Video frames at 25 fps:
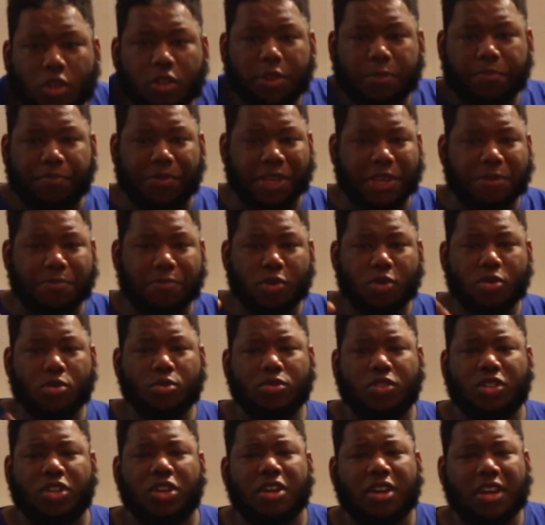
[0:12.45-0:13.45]
So the people
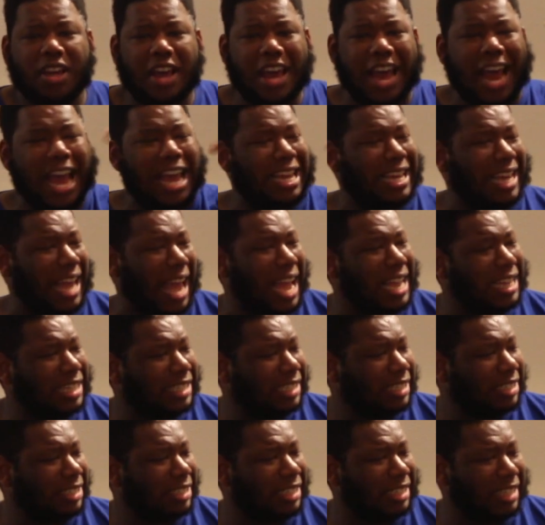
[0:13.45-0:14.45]
who took a
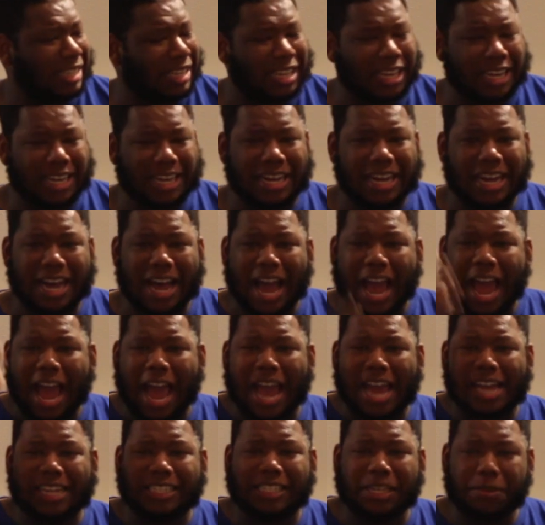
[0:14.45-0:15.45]
quesadilla
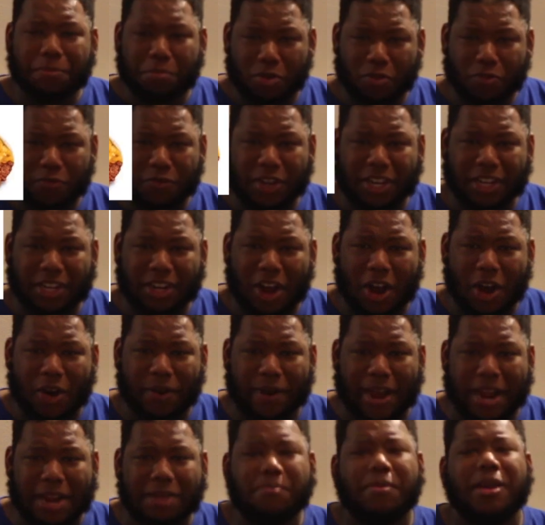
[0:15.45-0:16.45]
and a
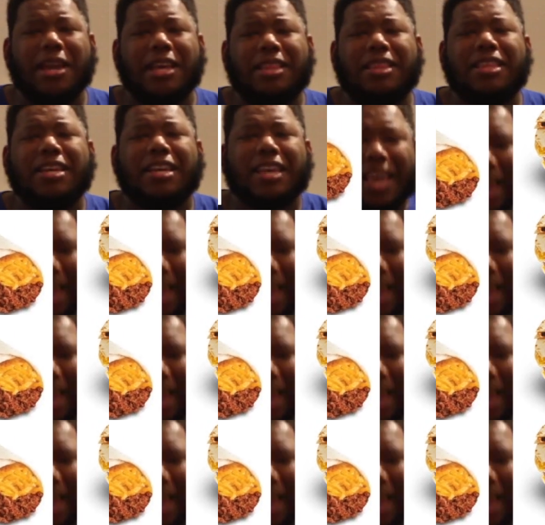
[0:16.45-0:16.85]
burrito and made the